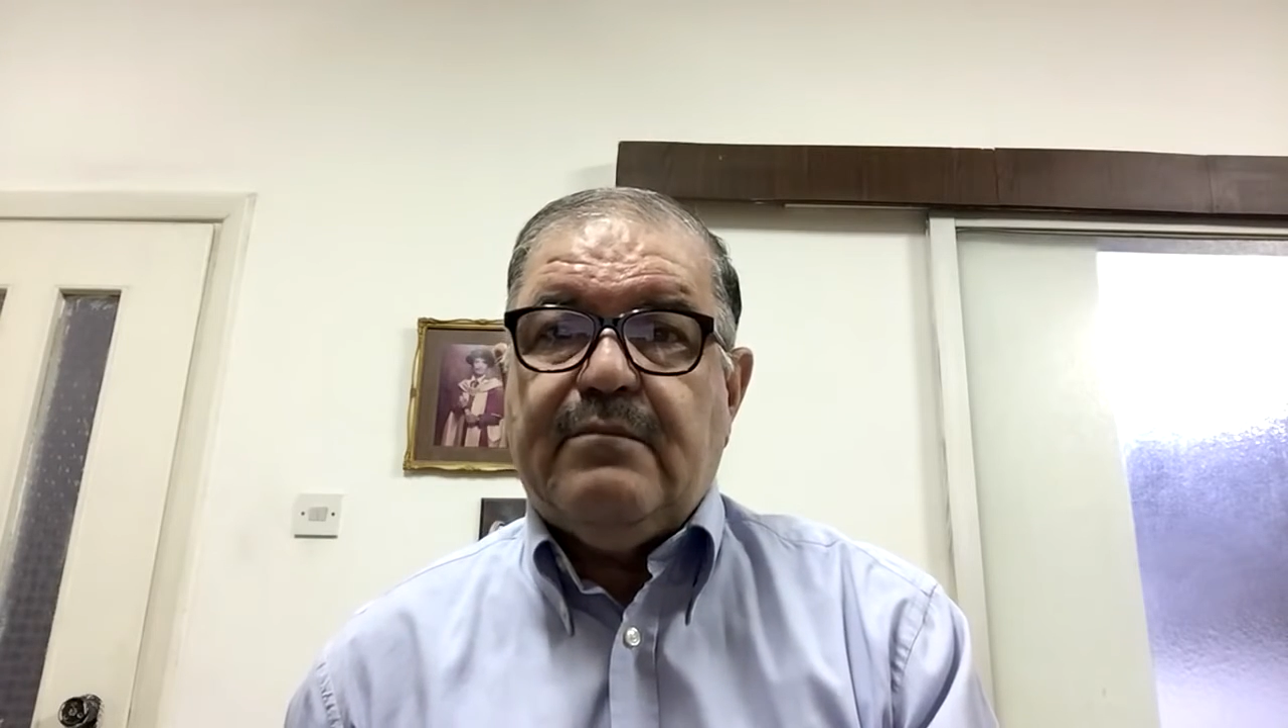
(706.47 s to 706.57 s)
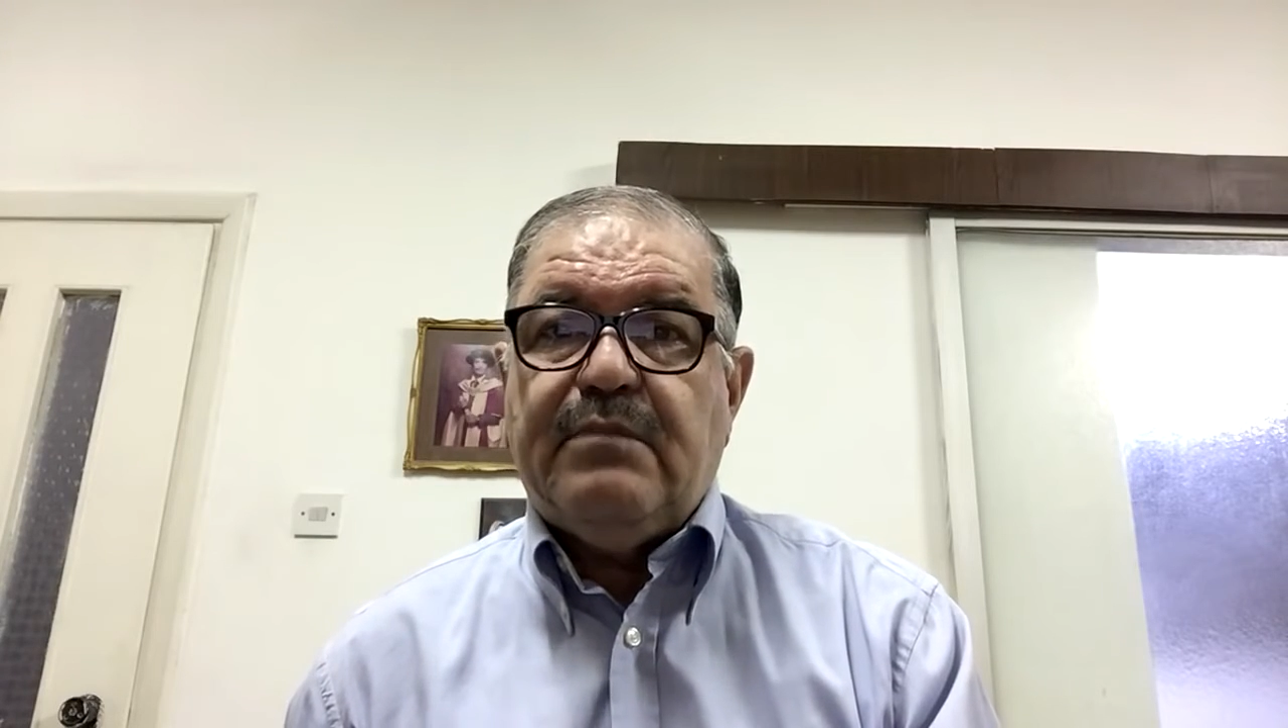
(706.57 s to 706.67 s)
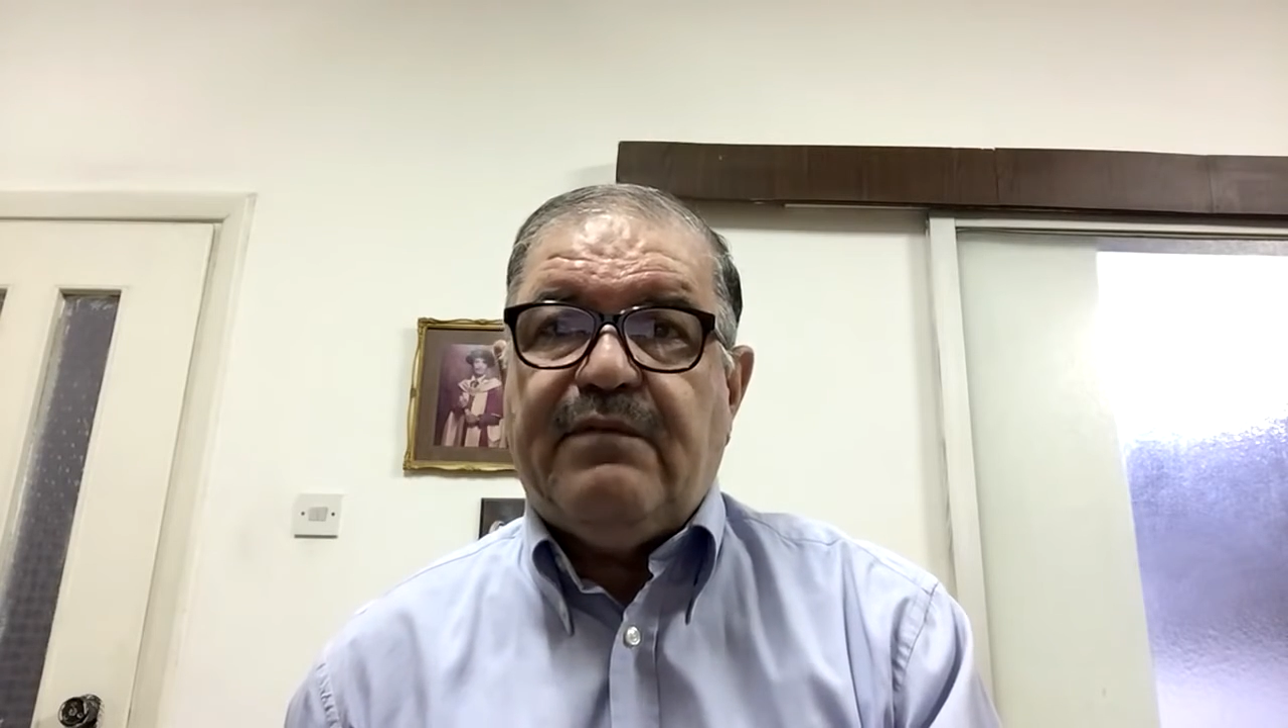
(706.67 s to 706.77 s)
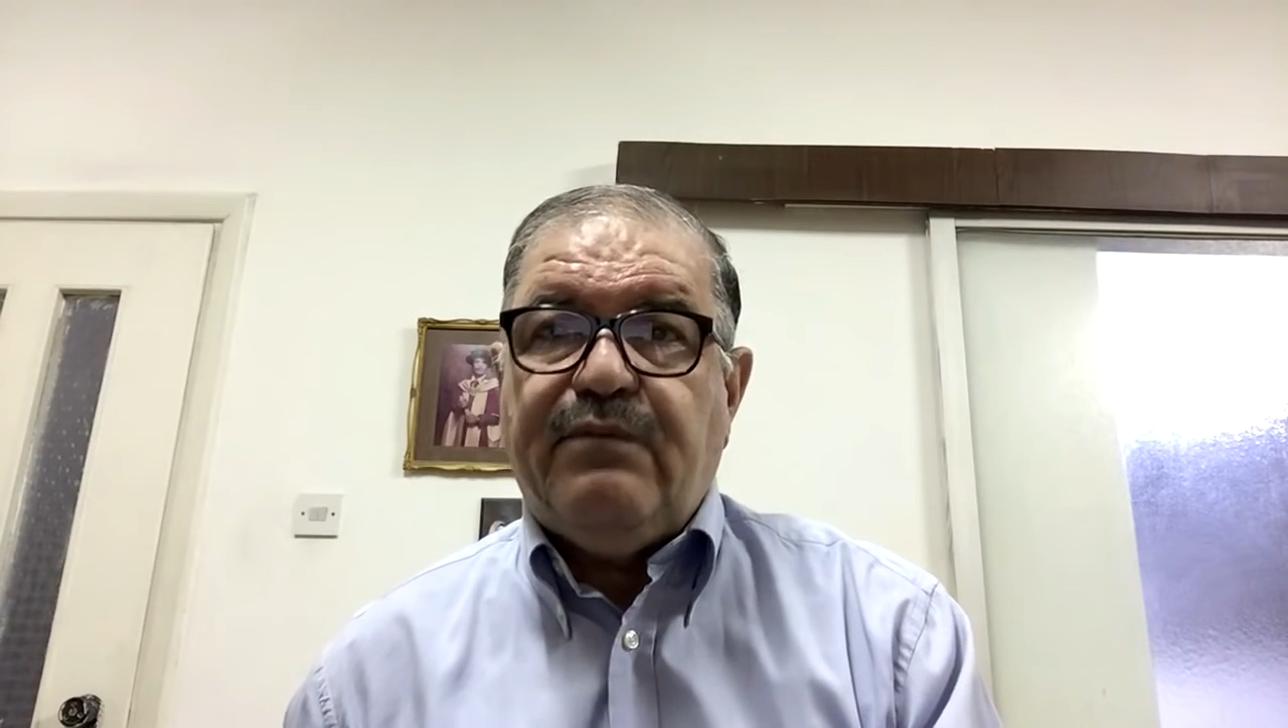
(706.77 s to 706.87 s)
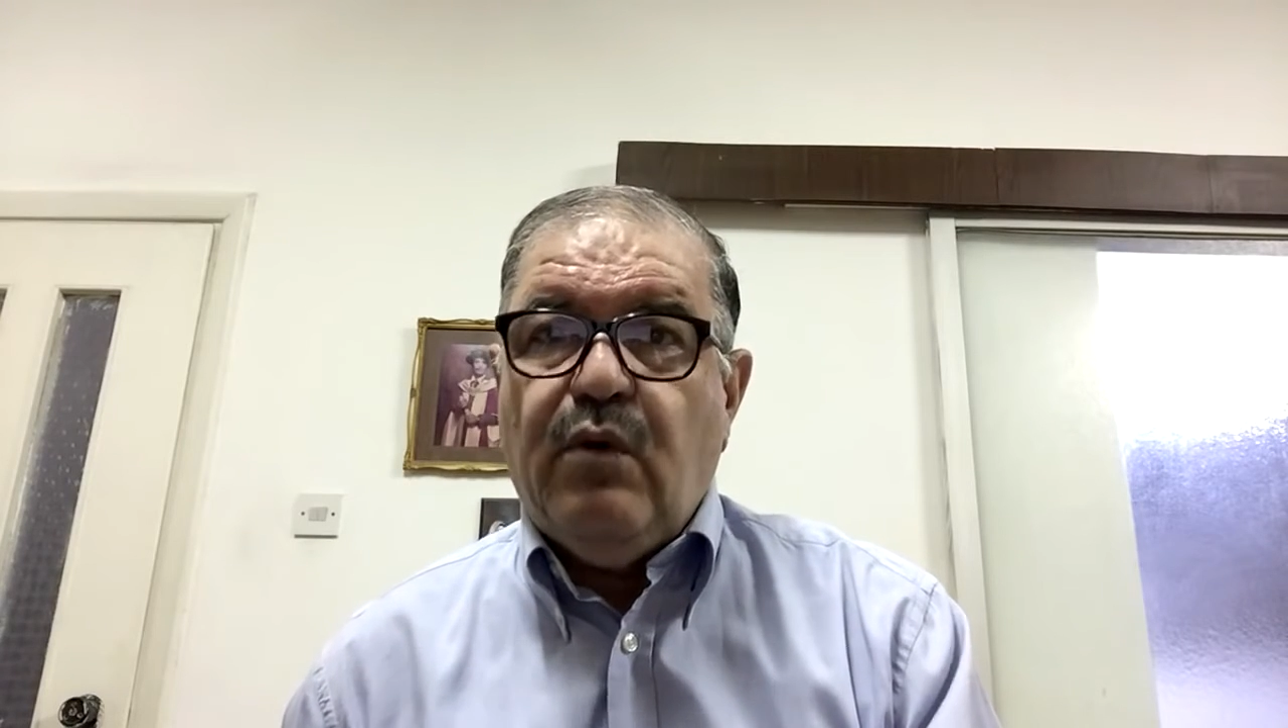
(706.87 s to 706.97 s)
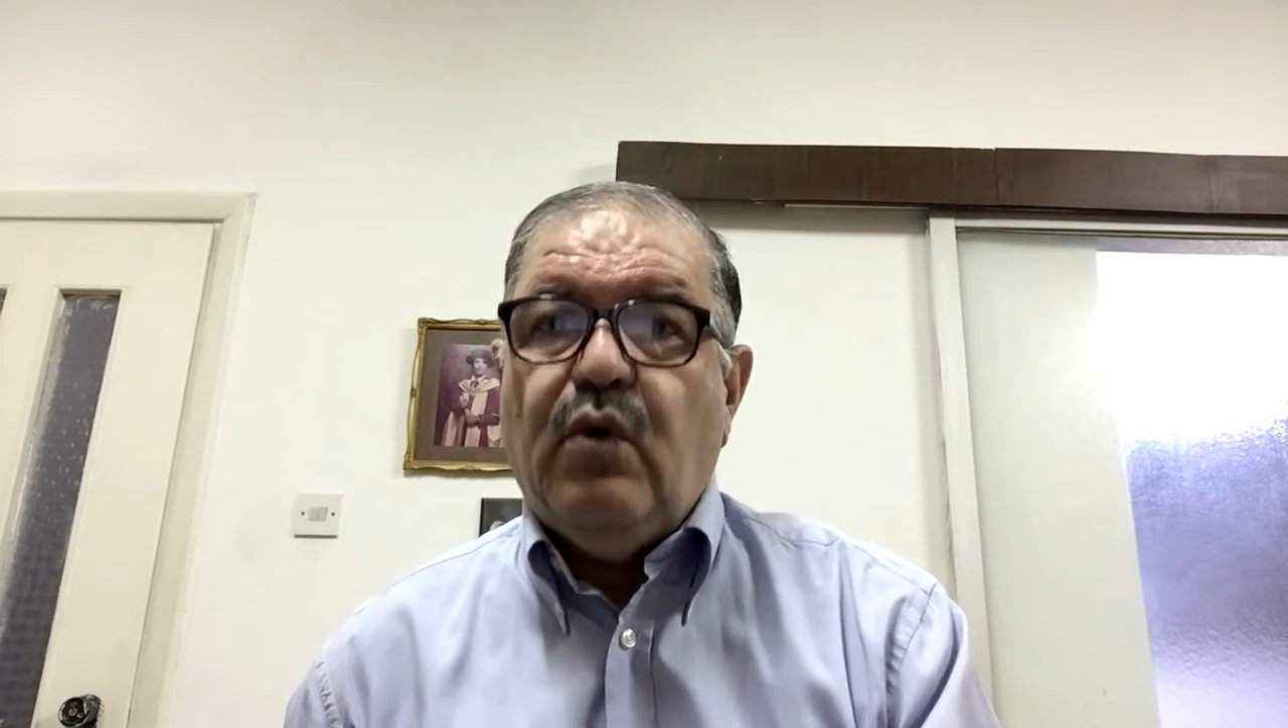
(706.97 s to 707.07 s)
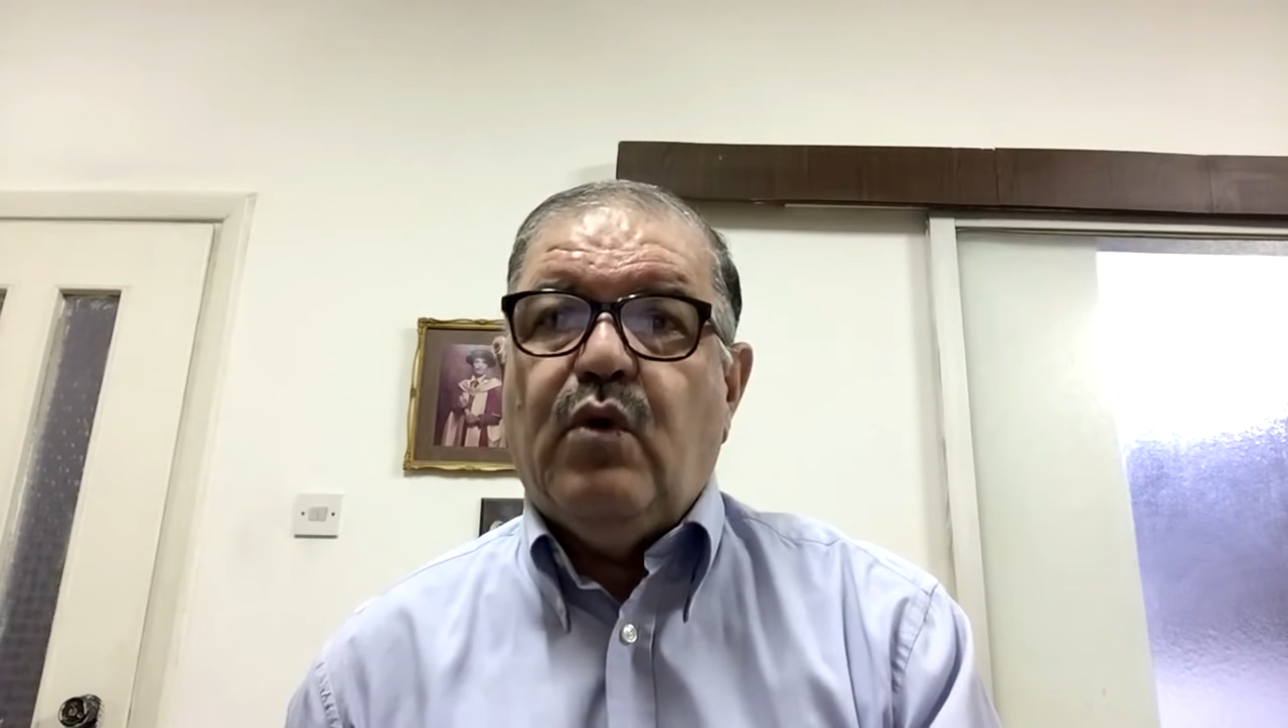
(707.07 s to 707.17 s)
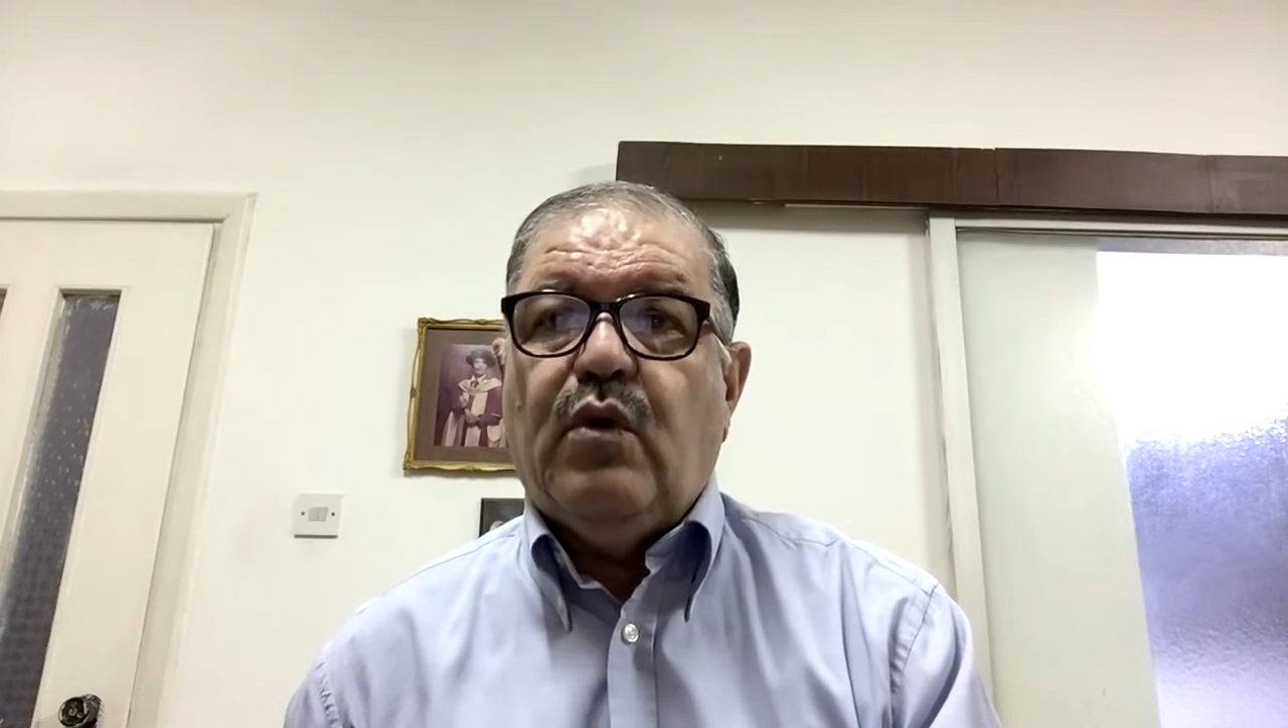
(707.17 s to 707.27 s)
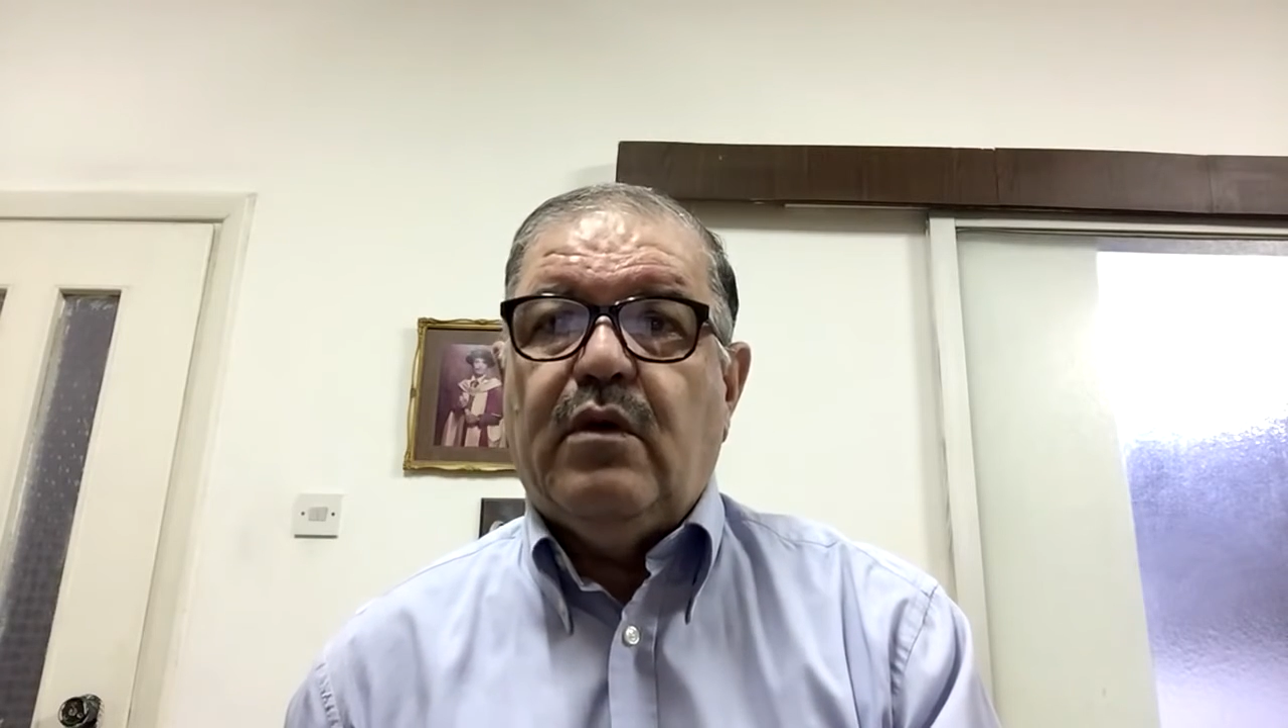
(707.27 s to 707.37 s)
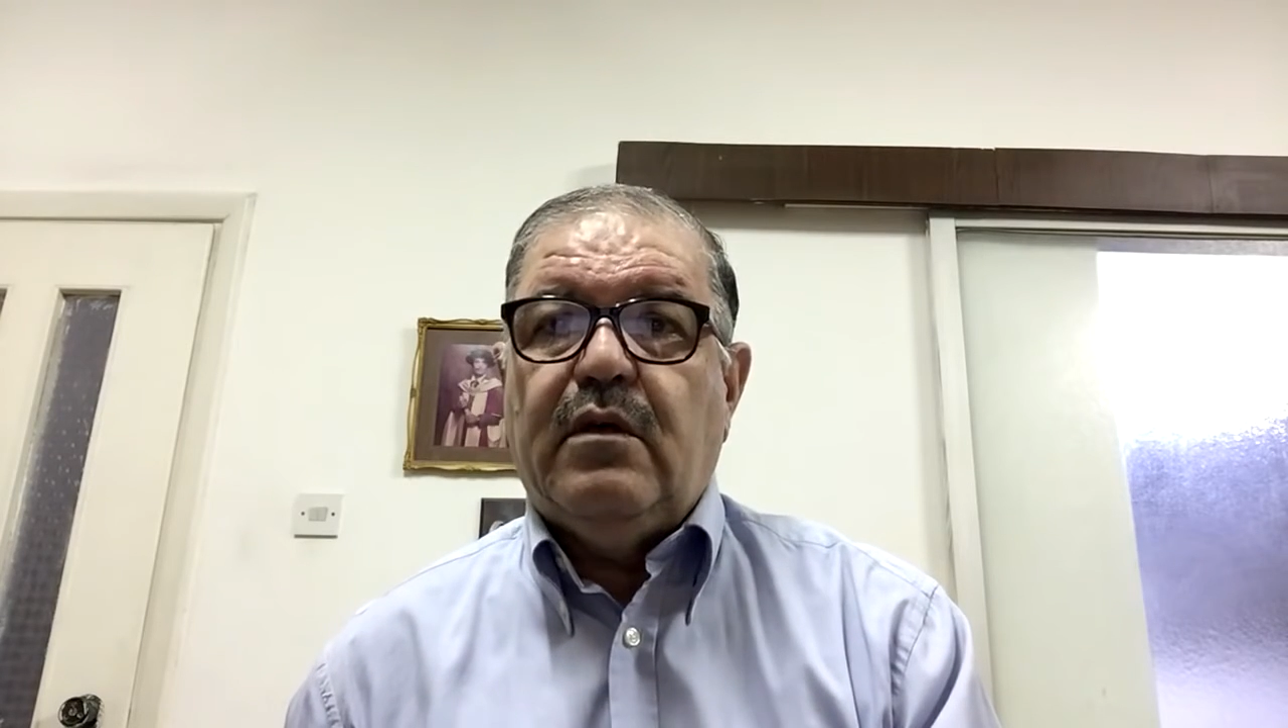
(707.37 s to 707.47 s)

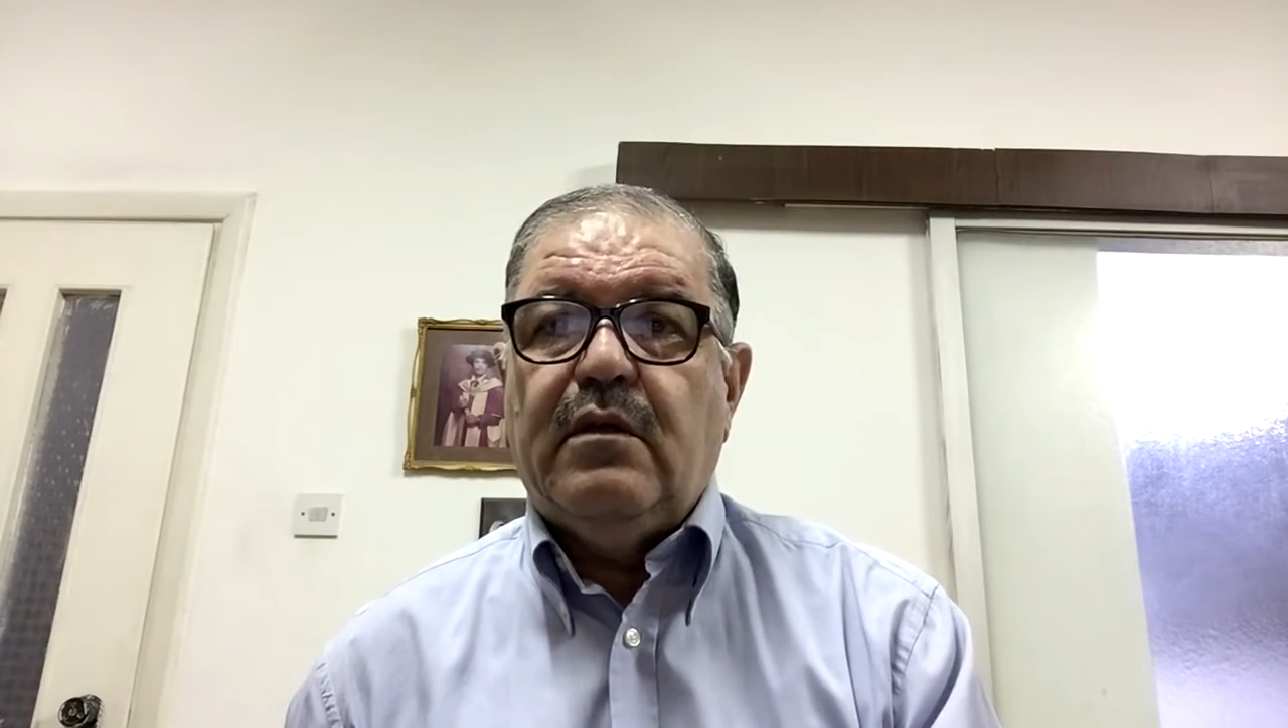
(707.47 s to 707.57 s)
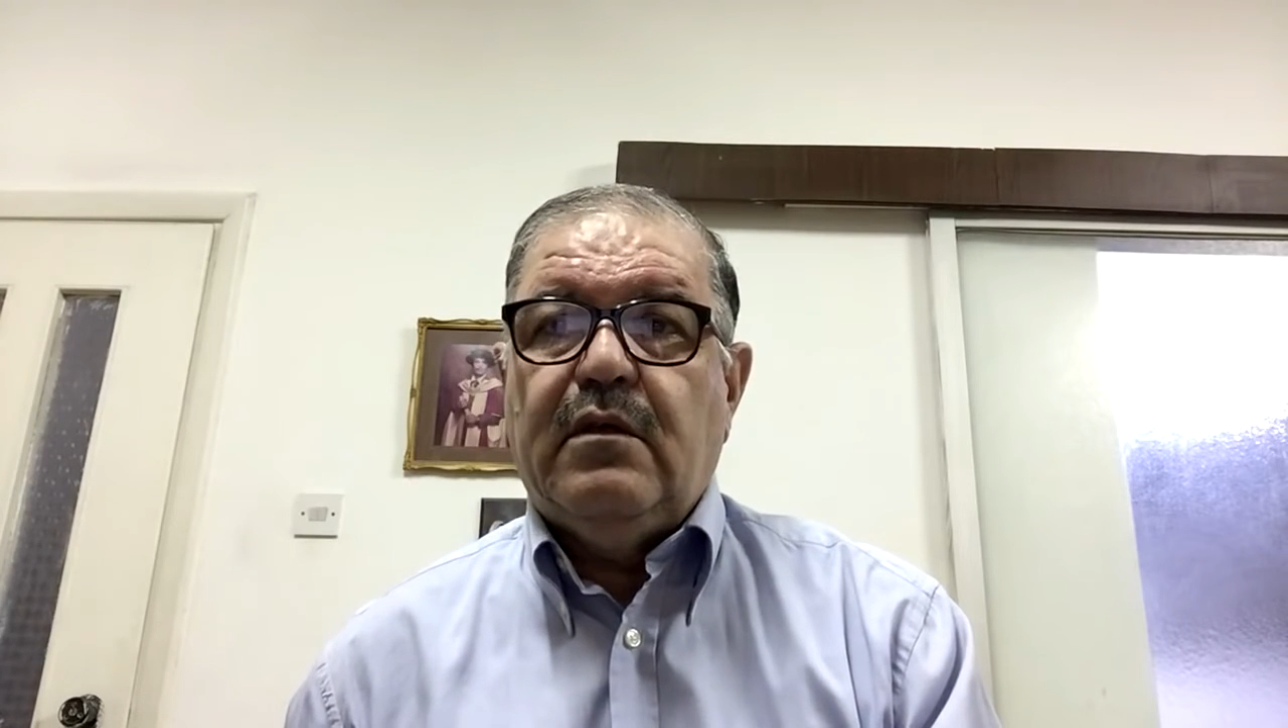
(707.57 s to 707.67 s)
before